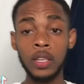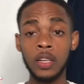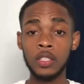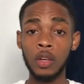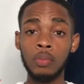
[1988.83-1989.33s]

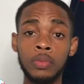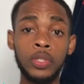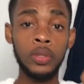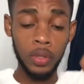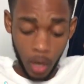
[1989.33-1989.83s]
on
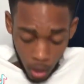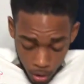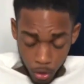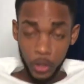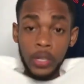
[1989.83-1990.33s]
something.
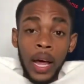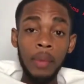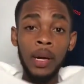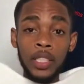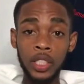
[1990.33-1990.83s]
Uh, do you like
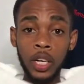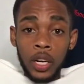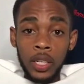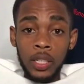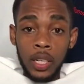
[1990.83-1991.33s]
my
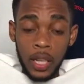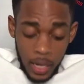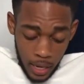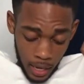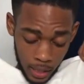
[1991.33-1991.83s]
shirt?
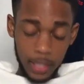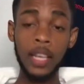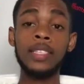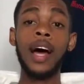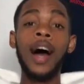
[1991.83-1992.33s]
It
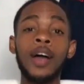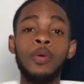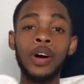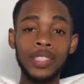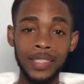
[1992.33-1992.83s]
says I
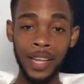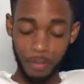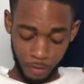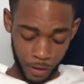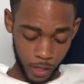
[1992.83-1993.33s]
watch
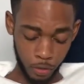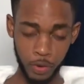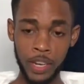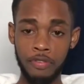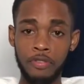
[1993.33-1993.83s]
Netflix
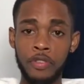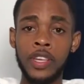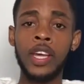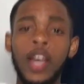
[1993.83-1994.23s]
rent free